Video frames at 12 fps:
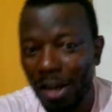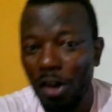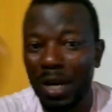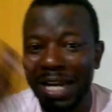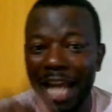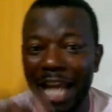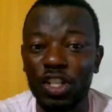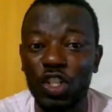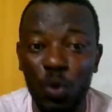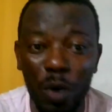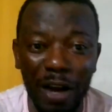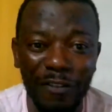When I
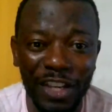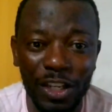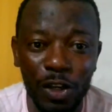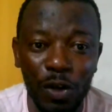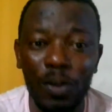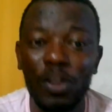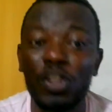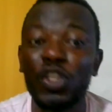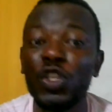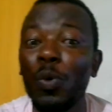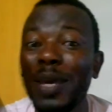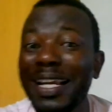do a video,
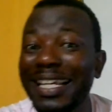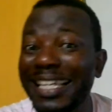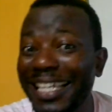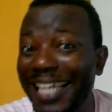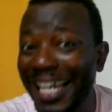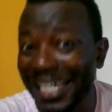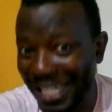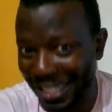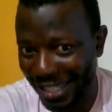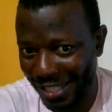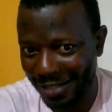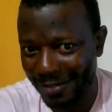you will get it.